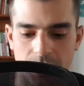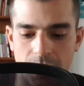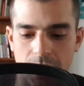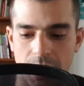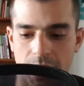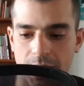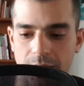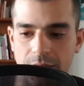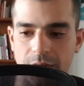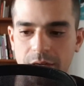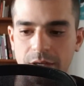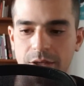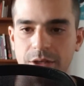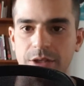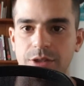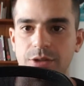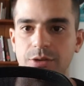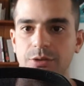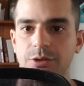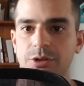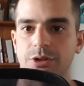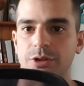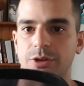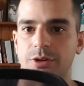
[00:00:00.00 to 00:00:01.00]
And I guess
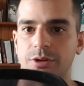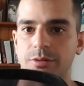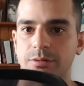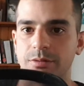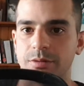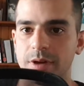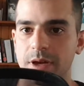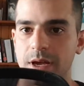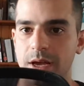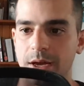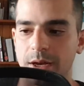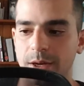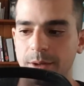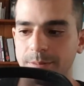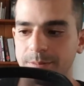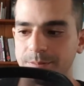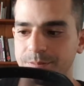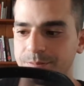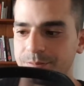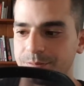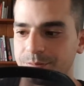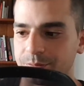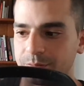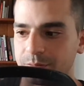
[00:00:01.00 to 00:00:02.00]
also
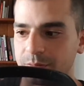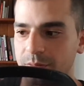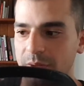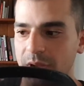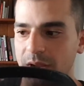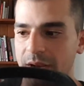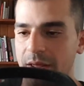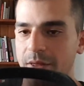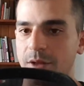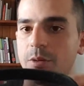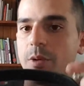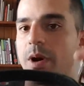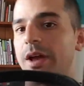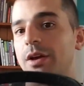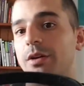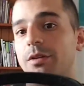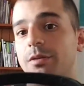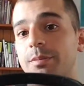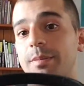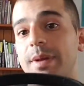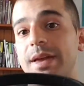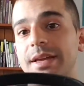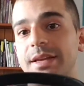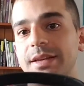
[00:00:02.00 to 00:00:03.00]
another way of
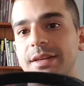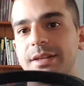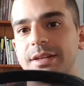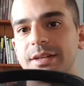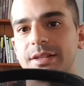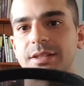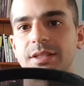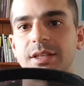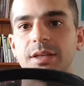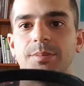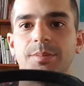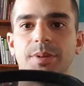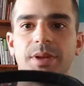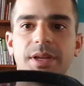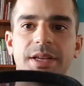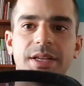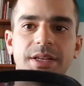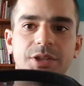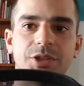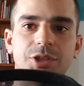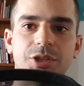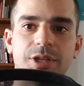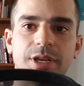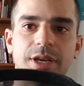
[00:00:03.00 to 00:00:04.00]
making it a slip lead
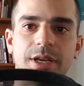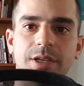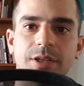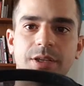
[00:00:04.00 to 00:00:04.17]
is you get